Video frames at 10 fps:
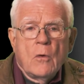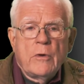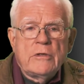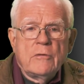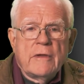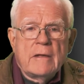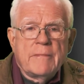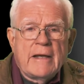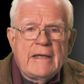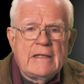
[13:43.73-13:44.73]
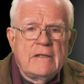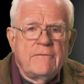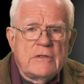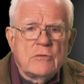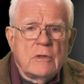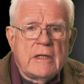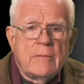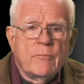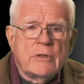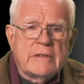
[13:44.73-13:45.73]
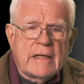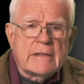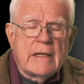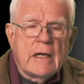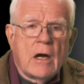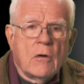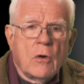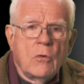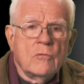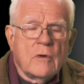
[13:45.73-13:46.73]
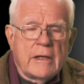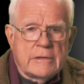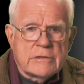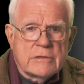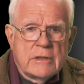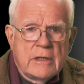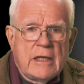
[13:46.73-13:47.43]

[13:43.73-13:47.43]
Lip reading: We do that by individually protecting our own rights,